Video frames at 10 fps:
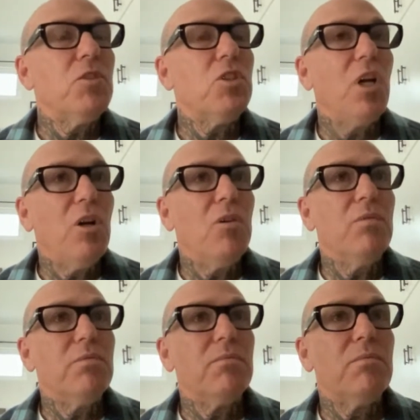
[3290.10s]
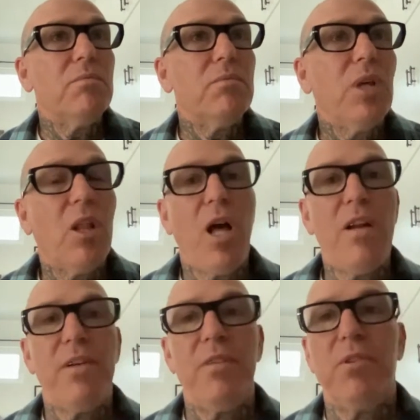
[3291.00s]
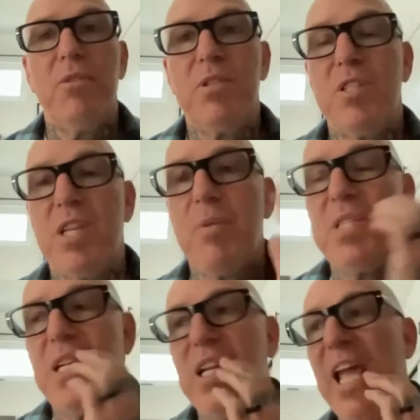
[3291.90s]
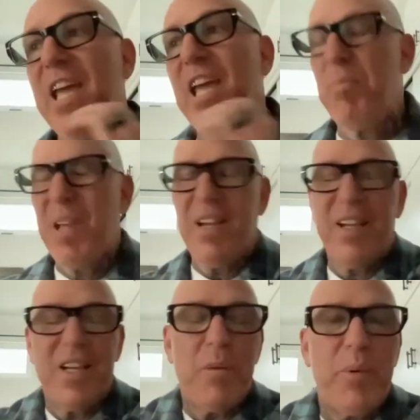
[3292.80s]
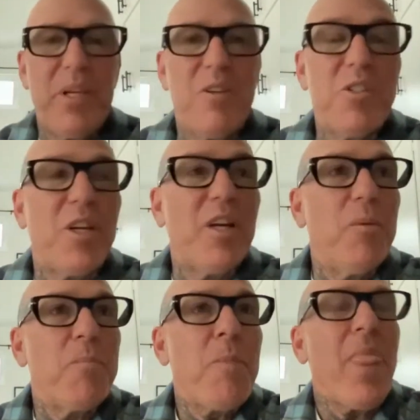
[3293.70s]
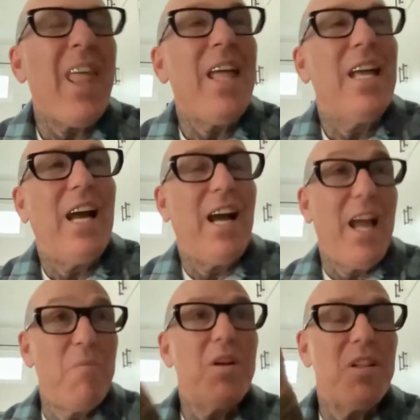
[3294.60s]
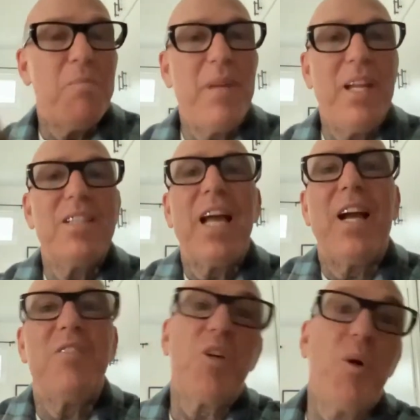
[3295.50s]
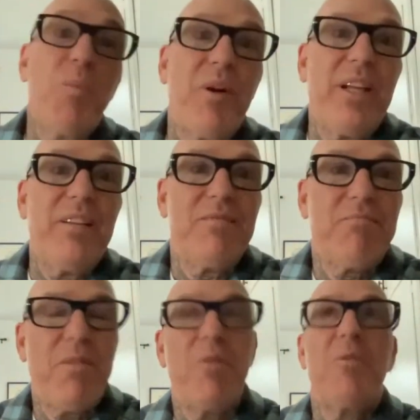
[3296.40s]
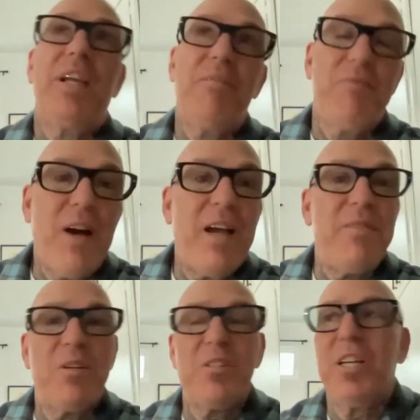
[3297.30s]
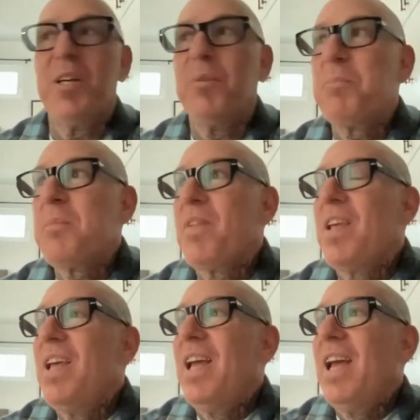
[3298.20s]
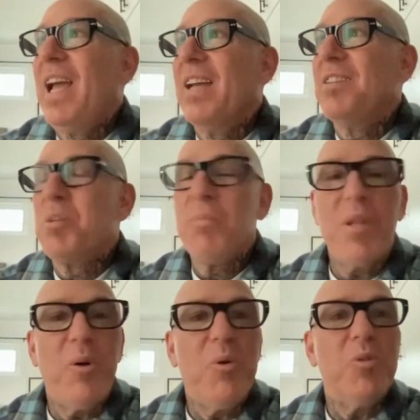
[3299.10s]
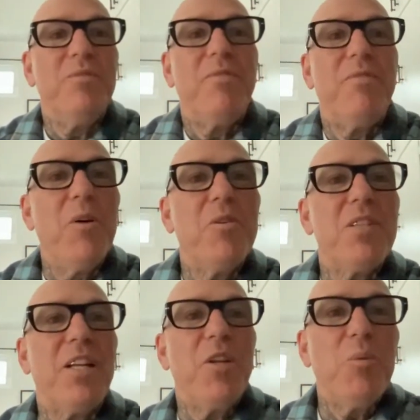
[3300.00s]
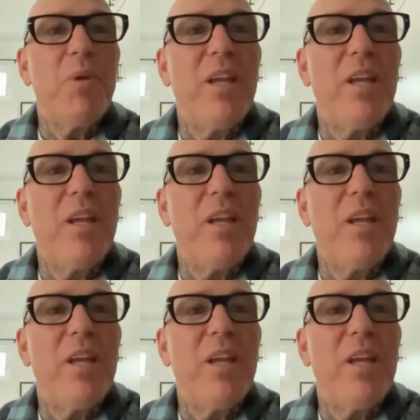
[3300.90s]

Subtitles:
So a lot of influences. I was in an AA meeting a couple of years ago. At one of the meetings I got sober in 35 years ago. And some of the old folks that knew